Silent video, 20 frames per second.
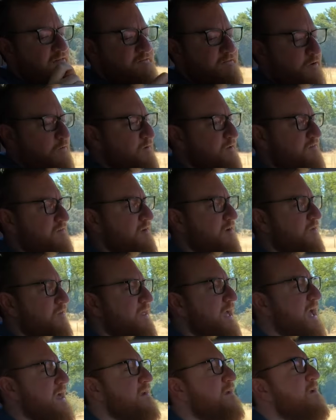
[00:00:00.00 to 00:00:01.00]
focused and all
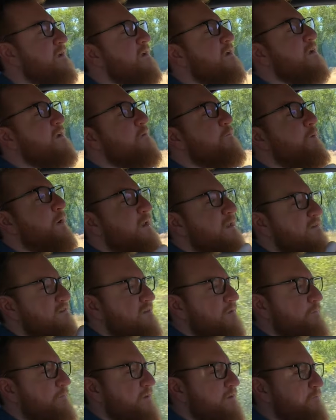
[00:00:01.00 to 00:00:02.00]
that, but it's
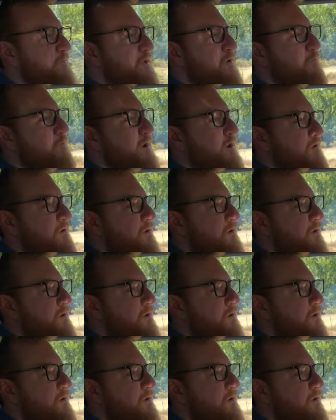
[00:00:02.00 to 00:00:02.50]
something to be aware